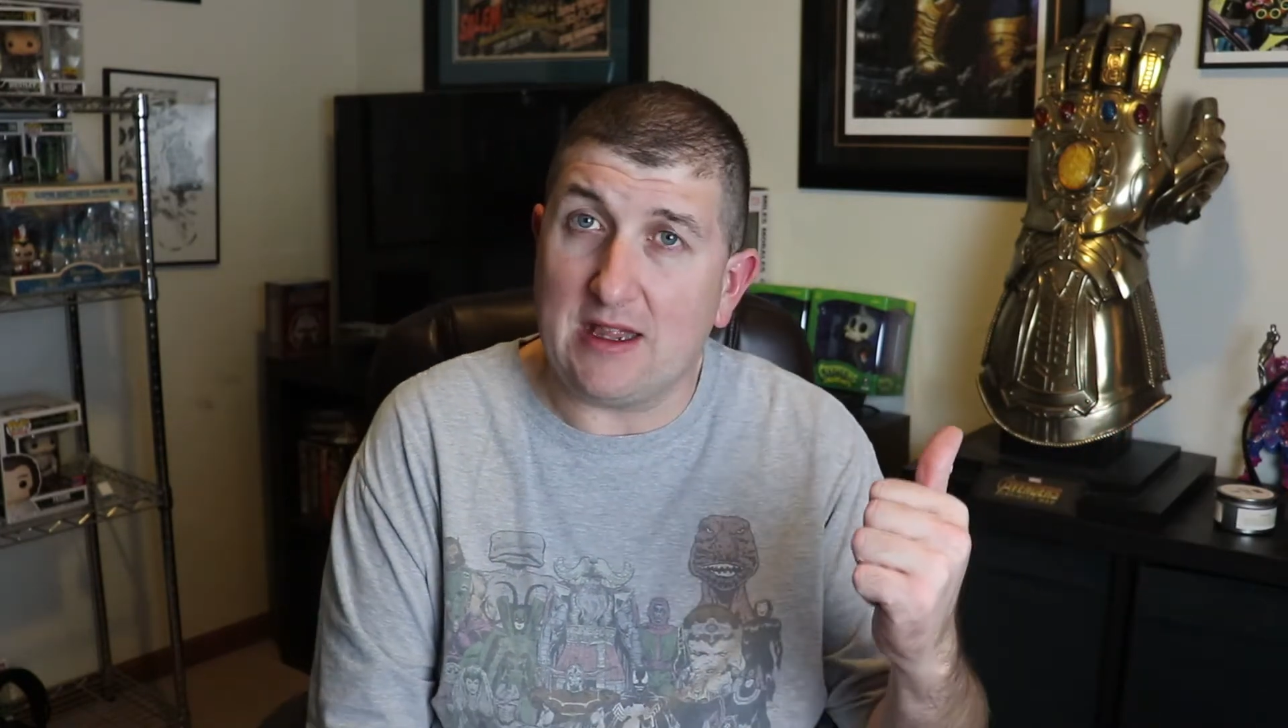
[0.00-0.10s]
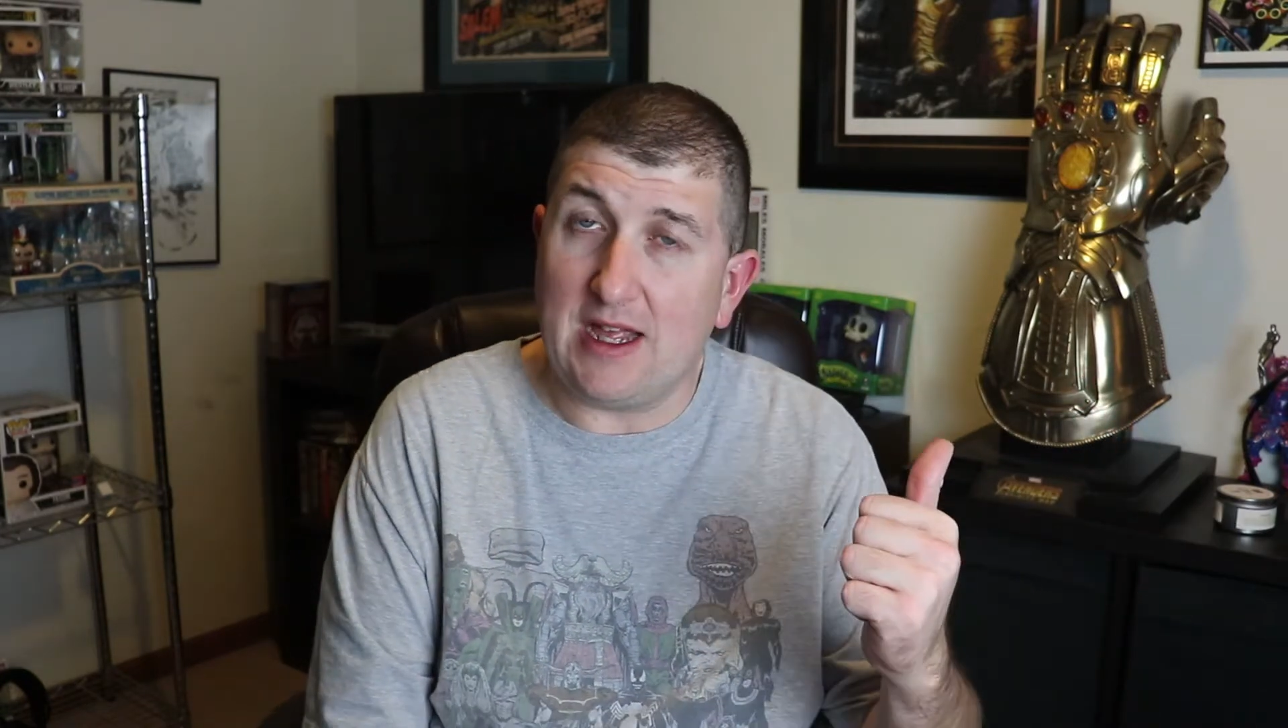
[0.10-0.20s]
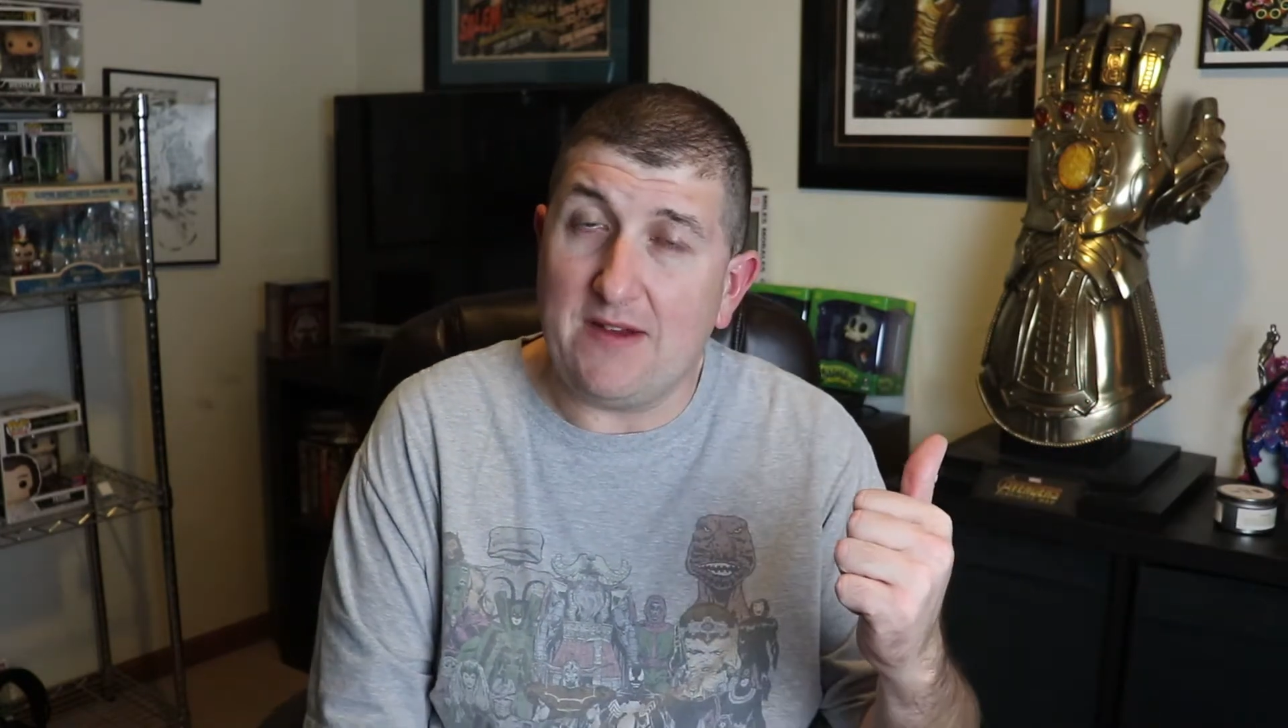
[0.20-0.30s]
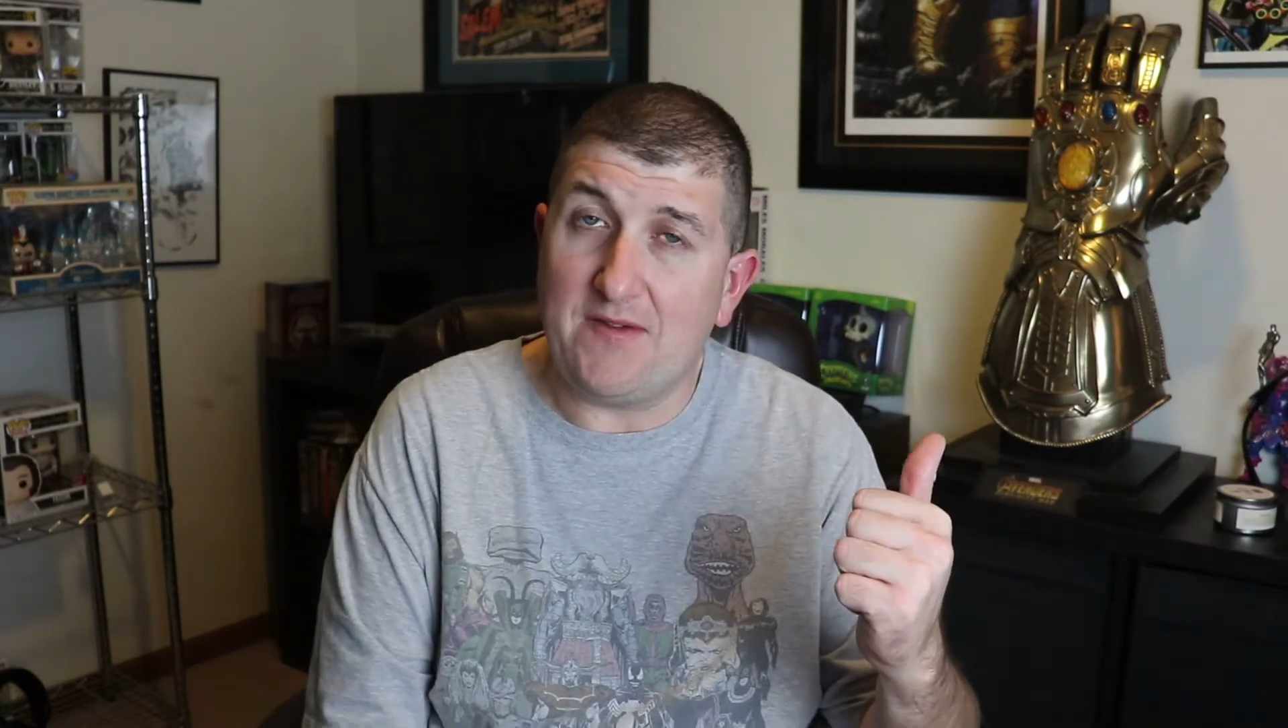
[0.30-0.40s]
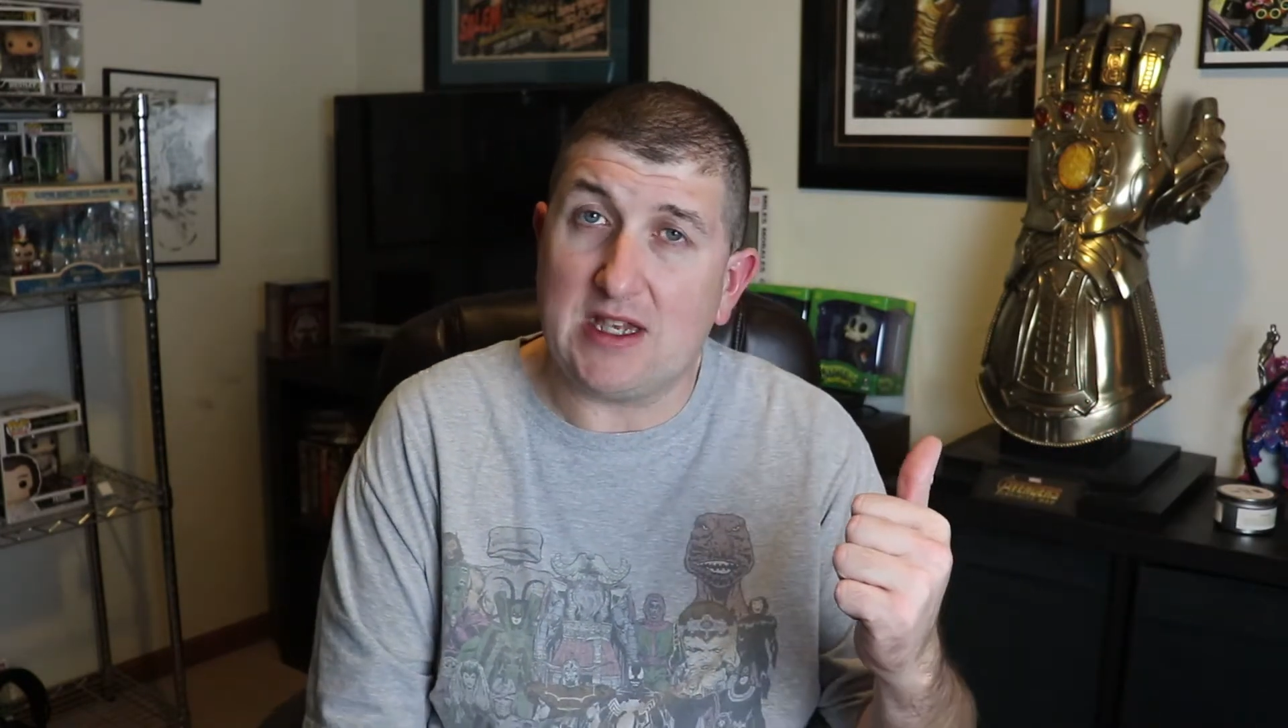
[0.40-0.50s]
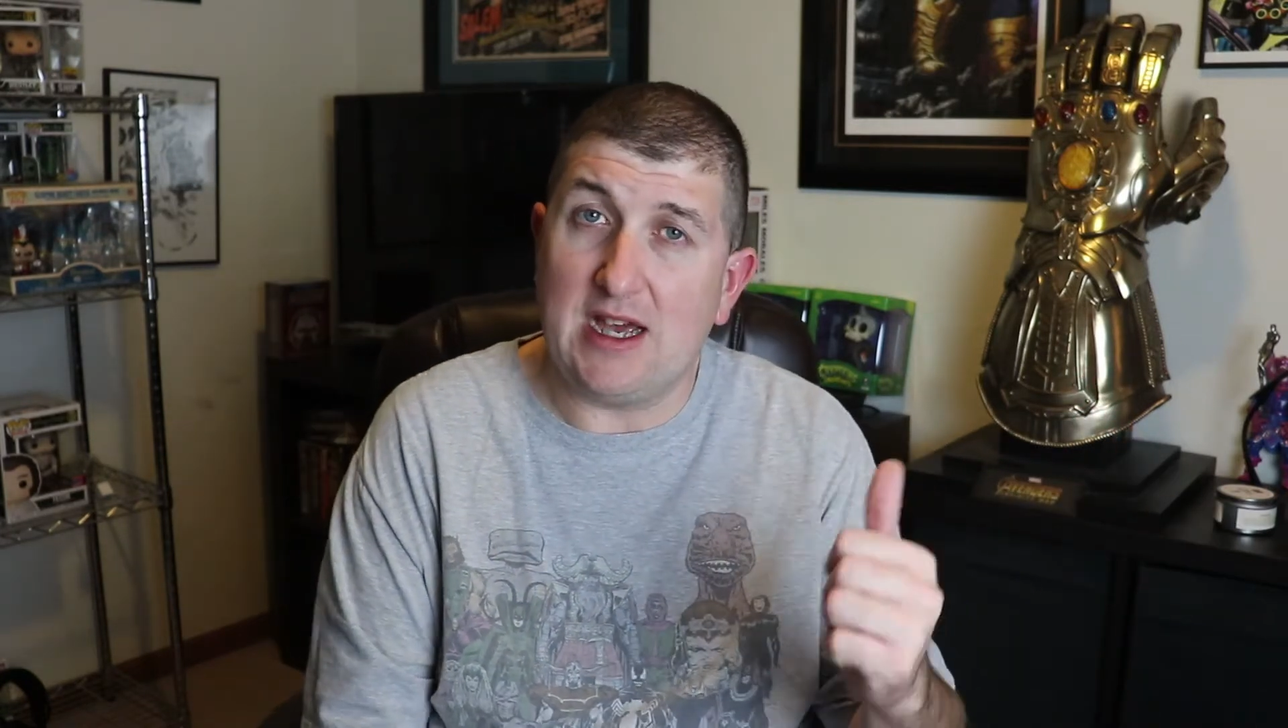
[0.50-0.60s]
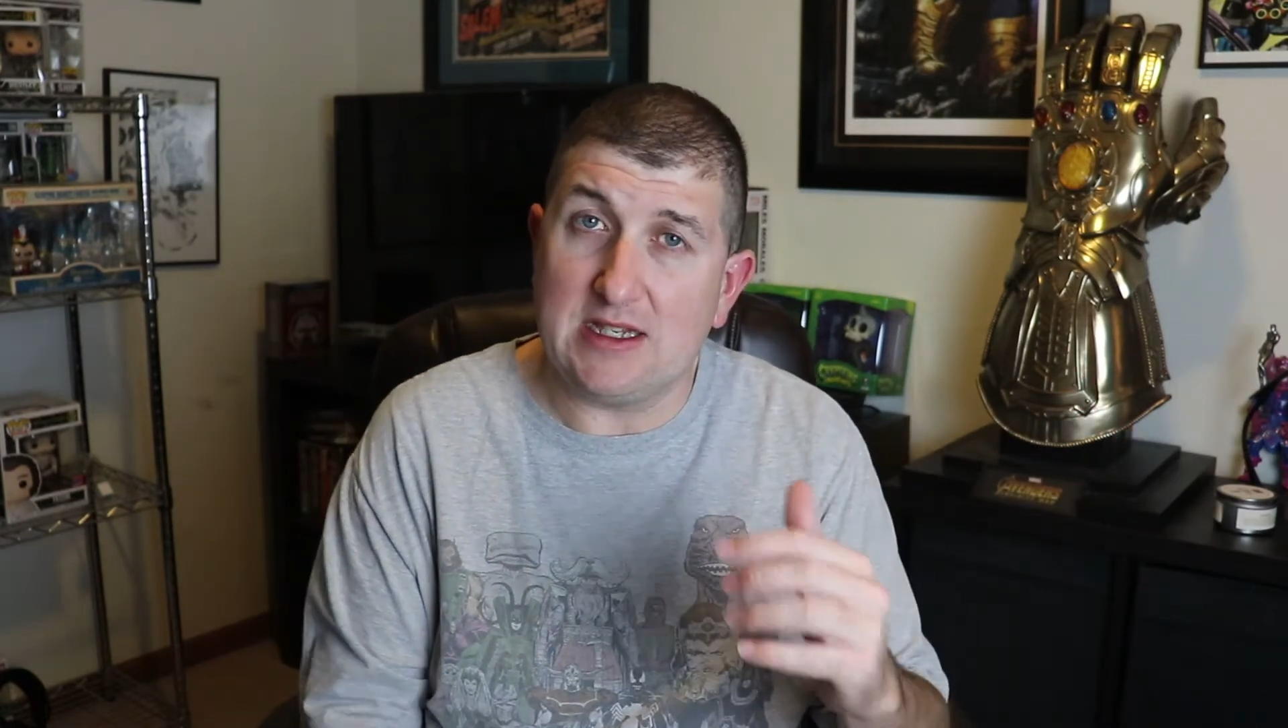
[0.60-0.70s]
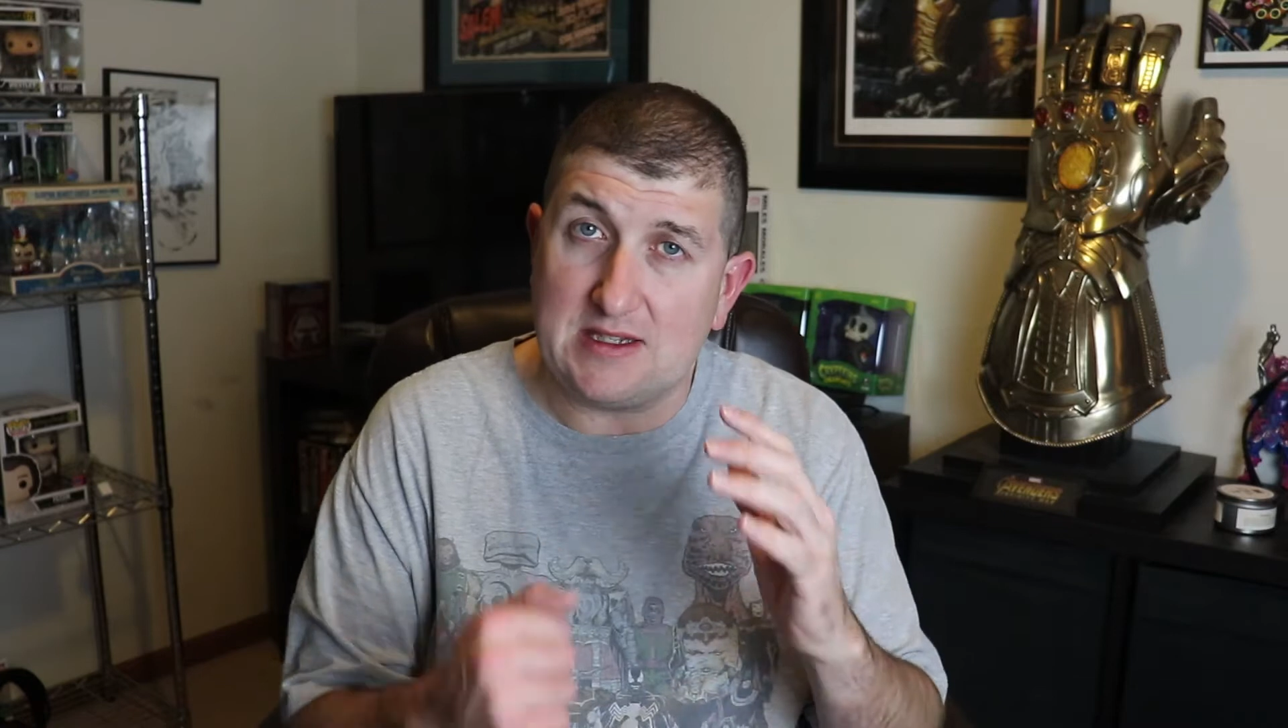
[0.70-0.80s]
life-size